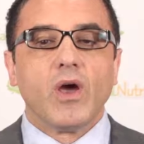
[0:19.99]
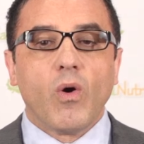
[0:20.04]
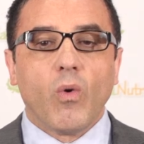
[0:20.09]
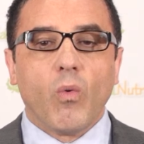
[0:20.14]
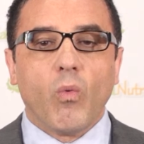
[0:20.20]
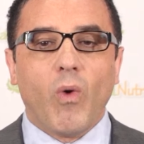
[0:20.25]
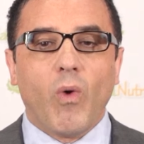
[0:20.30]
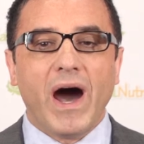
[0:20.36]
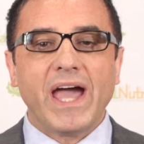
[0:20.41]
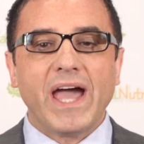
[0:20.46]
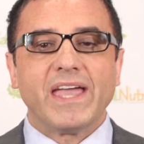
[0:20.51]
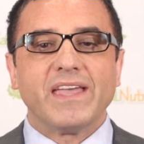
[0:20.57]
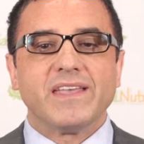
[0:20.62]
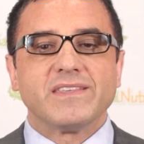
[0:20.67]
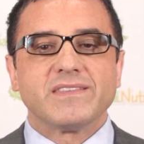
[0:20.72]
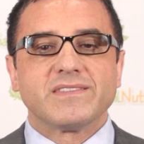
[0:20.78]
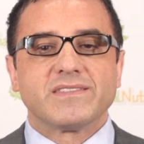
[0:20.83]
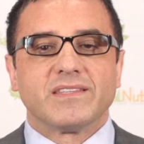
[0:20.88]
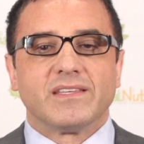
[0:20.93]
Why
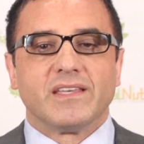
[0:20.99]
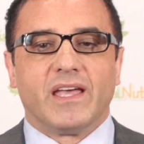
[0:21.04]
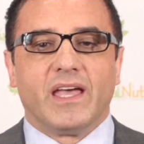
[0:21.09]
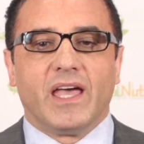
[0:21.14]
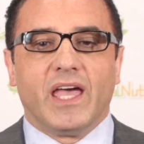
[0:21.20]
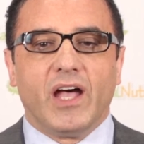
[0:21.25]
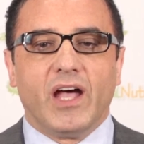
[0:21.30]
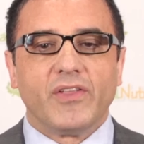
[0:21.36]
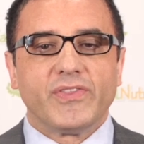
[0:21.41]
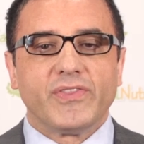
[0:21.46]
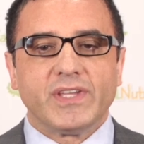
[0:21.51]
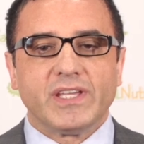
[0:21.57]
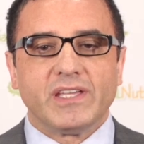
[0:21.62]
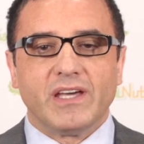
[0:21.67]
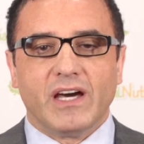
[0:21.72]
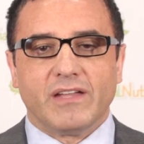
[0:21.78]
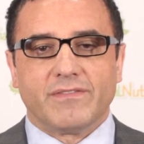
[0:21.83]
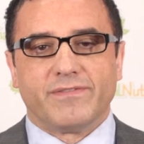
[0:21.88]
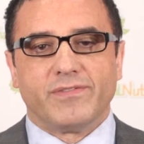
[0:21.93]
is healthy
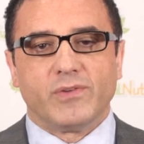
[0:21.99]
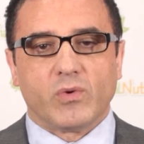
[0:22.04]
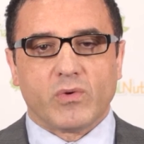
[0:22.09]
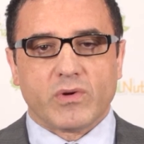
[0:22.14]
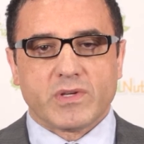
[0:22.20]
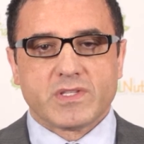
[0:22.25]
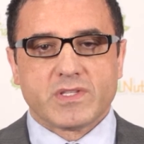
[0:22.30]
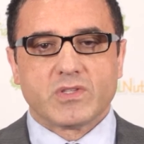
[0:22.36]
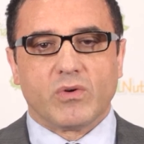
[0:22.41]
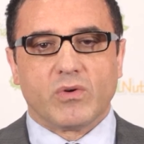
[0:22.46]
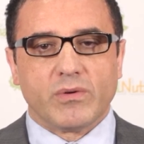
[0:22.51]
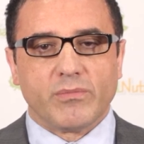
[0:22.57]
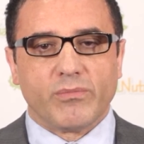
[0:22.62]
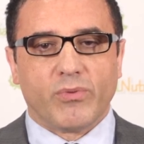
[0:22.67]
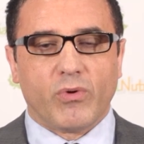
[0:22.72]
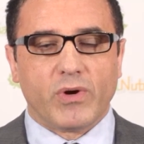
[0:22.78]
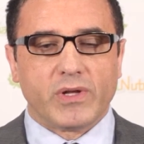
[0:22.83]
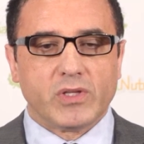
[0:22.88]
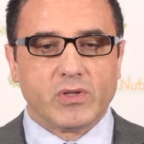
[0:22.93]
gut flora so
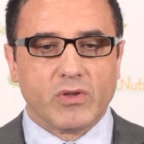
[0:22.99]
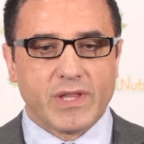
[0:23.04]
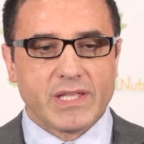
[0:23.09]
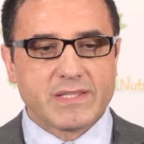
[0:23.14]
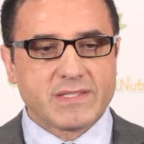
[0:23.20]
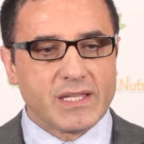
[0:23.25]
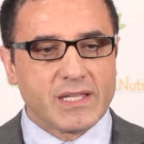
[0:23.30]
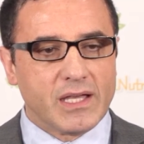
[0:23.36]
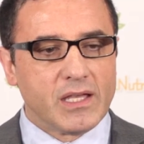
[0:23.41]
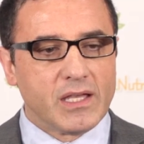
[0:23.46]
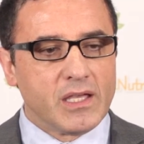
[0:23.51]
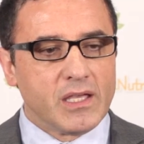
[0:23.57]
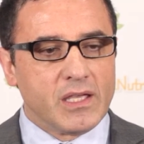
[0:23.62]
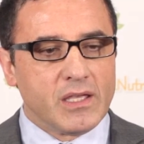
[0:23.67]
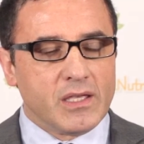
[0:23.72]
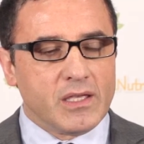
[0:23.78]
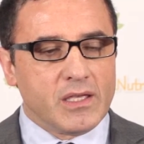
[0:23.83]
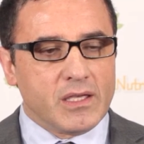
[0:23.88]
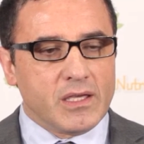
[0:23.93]
important? You know,
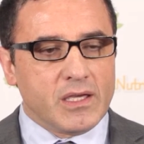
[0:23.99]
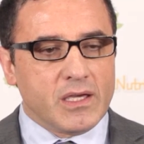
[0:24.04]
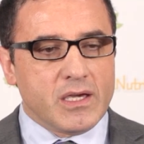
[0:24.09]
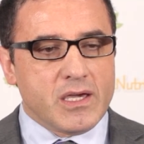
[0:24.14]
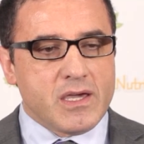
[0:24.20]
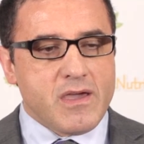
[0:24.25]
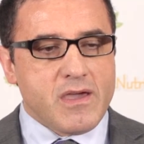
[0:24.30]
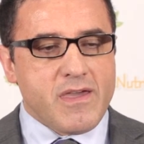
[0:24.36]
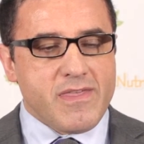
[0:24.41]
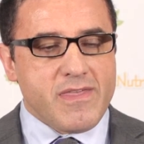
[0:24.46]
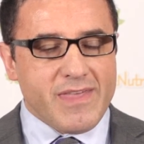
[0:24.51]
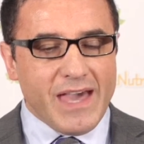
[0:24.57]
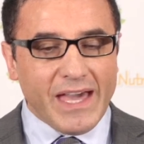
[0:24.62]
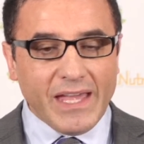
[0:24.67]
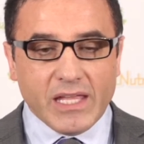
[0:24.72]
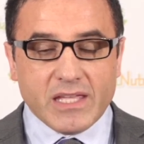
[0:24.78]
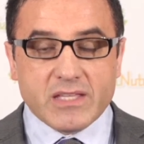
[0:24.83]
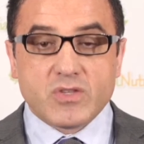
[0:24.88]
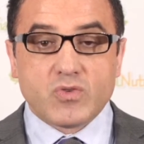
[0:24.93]

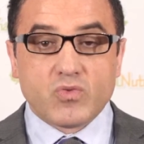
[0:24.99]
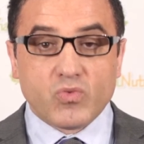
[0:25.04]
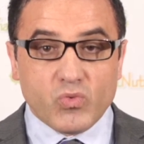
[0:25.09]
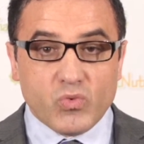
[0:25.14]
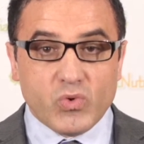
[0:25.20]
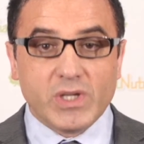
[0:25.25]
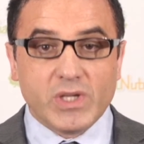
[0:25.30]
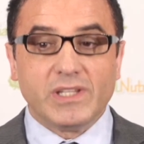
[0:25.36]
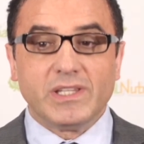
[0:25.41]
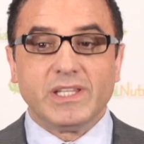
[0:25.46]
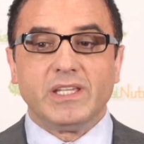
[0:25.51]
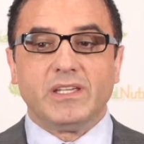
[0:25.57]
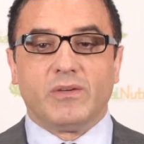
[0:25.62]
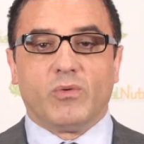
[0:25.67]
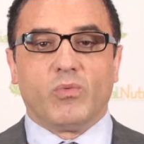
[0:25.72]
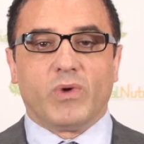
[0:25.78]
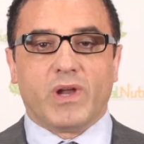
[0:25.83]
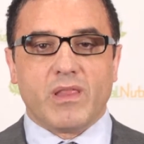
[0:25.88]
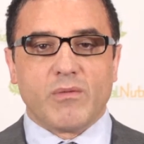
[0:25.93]
that is really
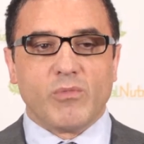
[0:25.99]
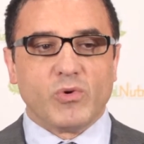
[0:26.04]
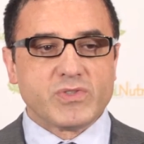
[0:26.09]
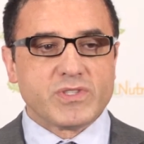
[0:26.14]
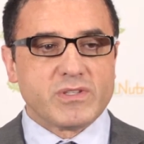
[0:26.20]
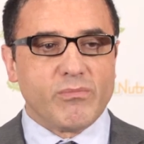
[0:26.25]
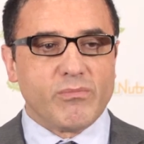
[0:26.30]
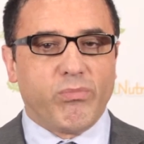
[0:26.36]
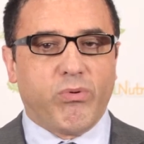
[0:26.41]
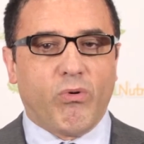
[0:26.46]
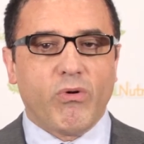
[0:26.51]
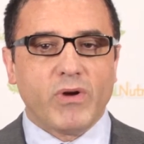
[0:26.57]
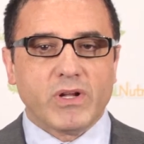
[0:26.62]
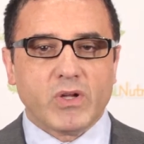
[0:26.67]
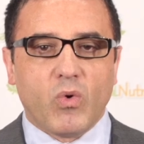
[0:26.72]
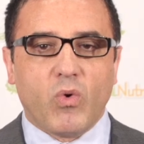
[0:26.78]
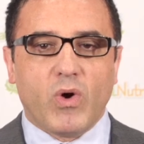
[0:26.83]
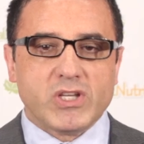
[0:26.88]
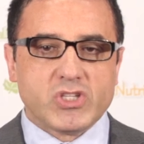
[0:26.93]
one of the most
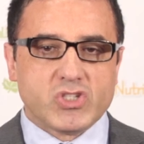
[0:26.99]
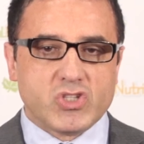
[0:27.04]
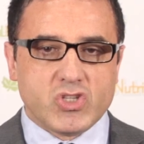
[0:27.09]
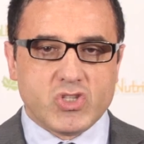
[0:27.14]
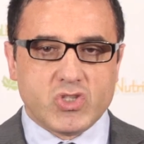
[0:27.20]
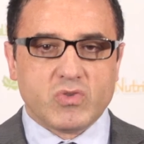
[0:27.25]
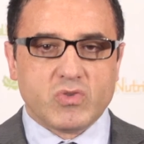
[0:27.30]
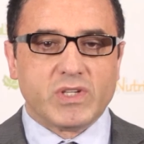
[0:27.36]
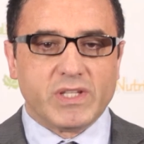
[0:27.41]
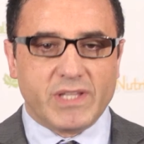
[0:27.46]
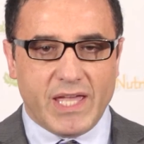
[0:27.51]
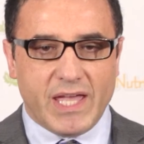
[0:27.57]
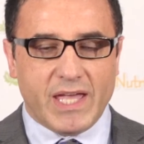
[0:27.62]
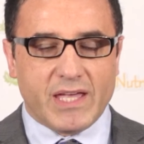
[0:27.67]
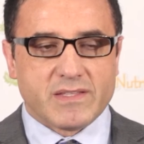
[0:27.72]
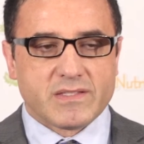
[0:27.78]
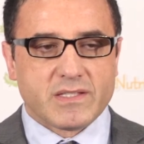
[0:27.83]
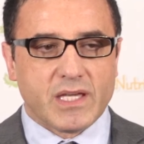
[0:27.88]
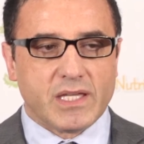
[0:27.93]
important questions you can
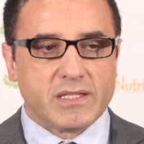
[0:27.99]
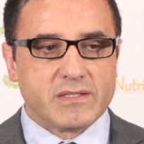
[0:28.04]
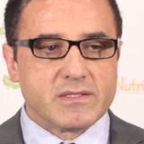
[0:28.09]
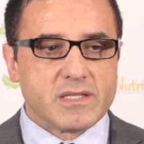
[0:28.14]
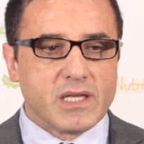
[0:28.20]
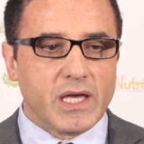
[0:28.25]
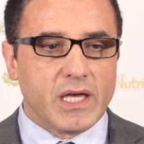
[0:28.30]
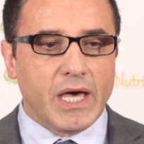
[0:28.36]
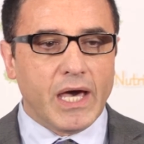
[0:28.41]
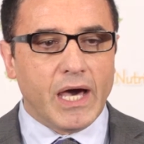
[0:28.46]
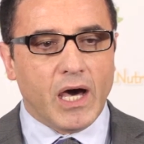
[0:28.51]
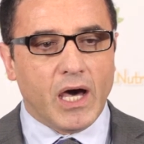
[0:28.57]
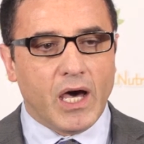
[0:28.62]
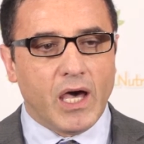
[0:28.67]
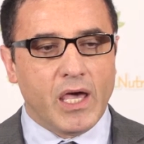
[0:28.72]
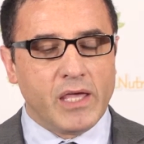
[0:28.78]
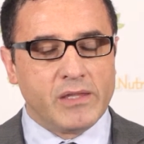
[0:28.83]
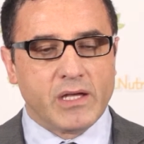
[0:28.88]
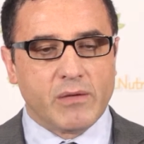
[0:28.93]
ask. And
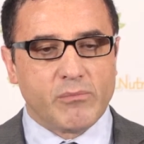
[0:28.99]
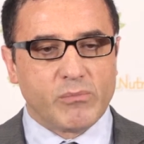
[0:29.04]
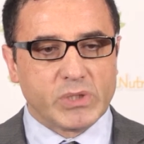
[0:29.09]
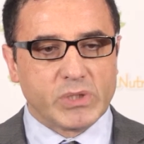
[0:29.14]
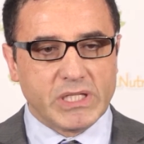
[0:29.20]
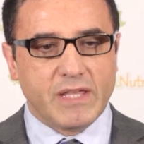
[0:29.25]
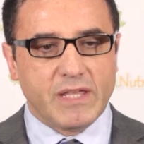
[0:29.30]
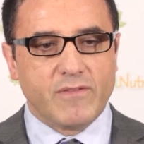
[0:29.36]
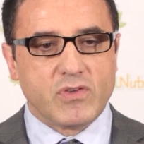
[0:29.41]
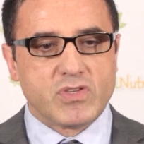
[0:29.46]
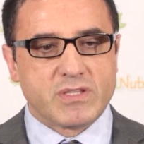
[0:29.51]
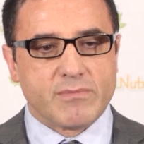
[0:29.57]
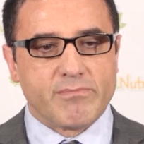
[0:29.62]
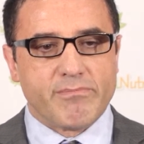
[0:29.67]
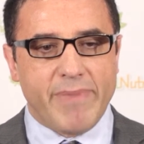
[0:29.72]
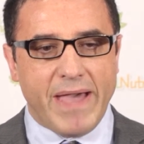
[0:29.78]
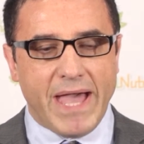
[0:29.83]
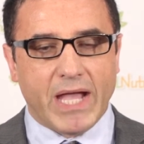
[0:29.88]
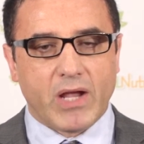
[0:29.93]
I'm going to give you
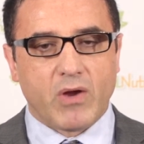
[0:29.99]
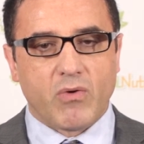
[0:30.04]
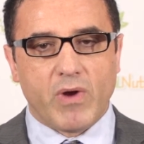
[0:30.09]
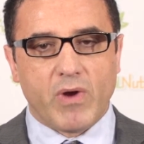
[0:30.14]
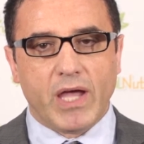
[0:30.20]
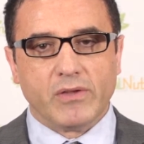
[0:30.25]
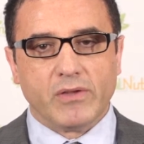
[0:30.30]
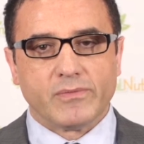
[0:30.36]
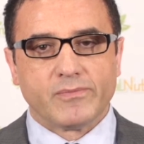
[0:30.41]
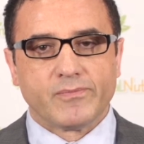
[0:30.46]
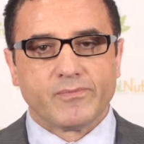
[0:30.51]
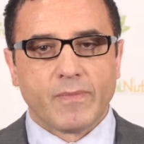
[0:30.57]
some background.